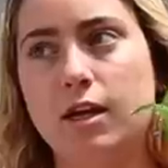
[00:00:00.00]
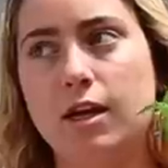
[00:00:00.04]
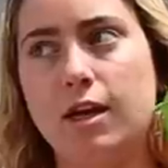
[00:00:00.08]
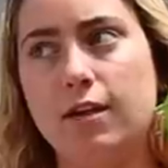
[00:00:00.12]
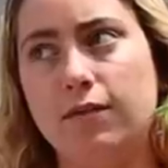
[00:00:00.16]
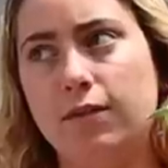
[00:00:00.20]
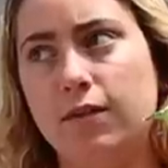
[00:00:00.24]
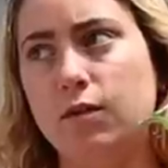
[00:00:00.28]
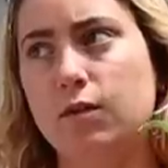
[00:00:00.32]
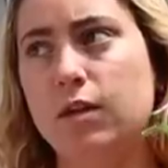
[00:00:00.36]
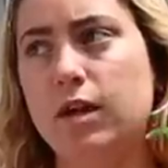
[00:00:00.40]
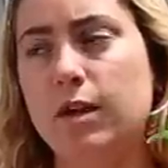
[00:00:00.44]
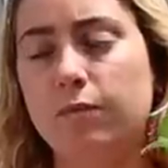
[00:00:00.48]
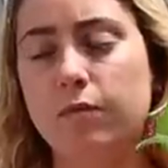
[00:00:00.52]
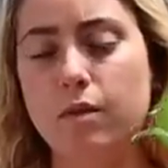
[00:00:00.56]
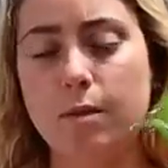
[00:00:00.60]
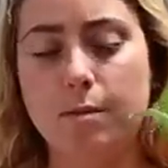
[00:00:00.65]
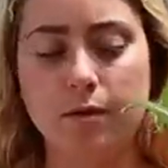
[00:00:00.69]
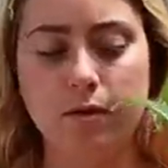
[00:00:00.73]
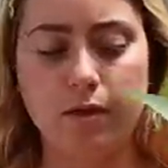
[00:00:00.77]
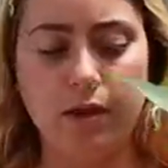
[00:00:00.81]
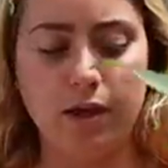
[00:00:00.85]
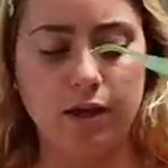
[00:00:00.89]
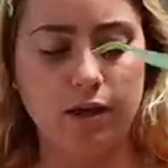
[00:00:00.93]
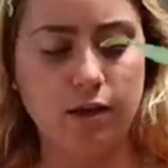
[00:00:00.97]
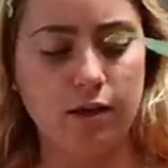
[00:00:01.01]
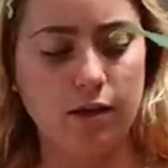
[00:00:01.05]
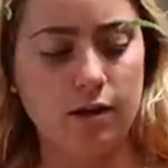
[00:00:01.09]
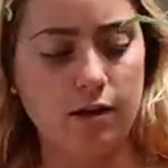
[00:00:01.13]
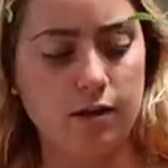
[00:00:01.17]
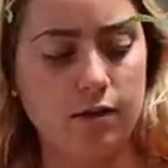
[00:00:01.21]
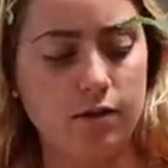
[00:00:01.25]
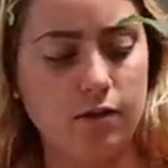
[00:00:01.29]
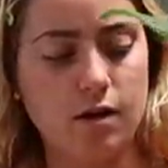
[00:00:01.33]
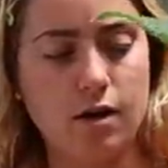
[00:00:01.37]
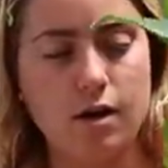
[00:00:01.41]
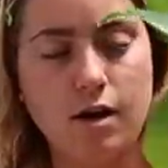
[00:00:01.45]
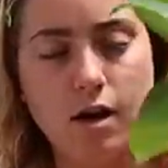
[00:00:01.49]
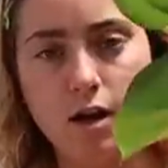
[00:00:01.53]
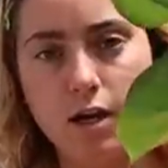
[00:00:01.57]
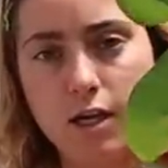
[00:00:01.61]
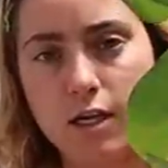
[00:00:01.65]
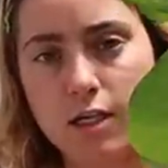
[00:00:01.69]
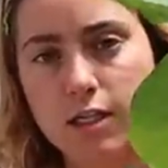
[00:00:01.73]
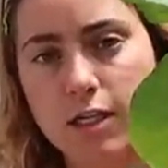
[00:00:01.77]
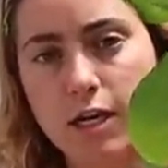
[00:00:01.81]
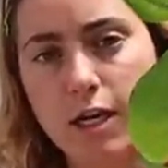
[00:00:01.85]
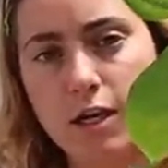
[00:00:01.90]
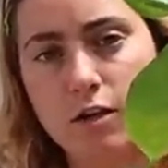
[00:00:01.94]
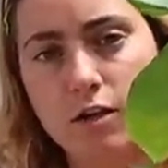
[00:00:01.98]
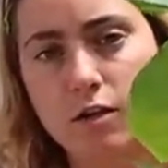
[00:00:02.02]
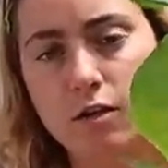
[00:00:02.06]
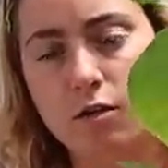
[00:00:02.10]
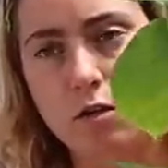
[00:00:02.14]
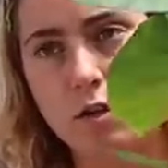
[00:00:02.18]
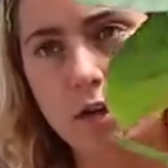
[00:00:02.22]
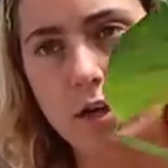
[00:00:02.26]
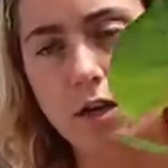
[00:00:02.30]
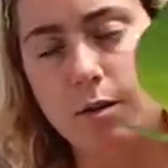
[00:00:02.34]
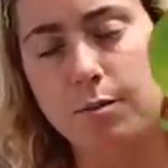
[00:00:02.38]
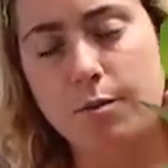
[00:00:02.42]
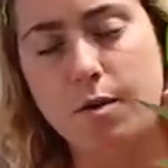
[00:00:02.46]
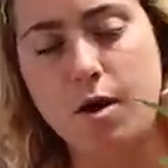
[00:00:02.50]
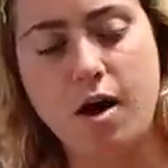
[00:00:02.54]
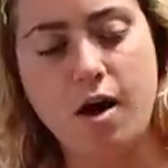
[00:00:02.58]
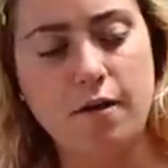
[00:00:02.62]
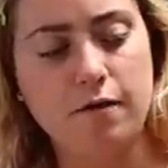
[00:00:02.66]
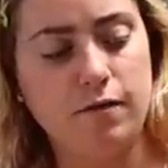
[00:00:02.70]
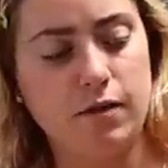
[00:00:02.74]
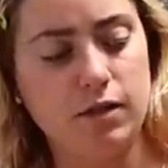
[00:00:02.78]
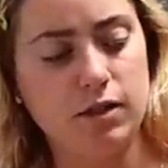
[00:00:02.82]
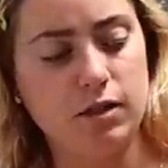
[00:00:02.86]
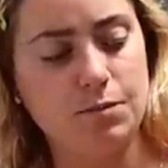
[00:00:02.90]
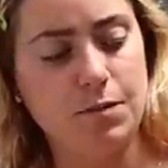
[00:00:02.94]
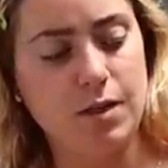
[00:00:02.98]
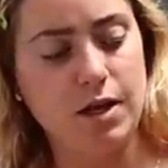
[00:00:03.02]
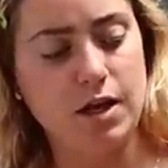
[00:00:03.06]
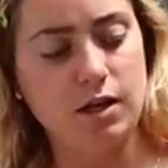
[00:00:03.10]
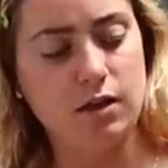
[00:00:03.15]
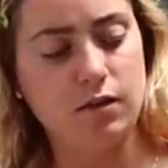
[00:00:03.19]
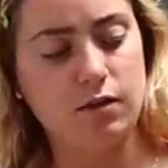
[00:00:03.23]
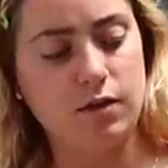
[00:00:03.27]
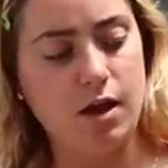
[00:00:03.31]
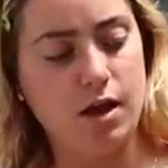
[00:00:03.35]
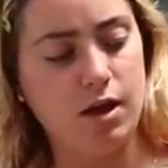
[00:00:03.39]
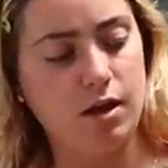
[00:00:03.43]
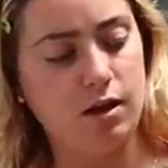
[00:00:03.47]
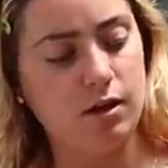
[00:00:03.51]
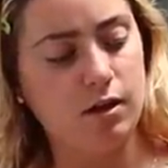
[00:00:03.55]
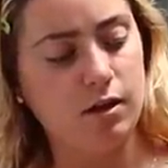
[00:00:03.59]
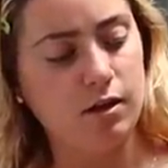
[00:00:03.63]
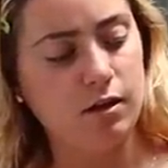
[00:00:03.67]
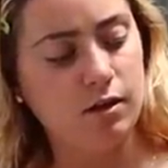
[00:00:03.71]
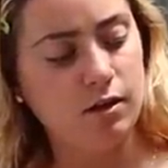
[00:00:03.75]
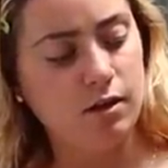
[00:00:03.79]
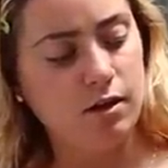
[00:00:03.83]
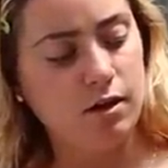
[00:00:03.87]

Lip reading: if you keep them in like a container or like a pot this big, then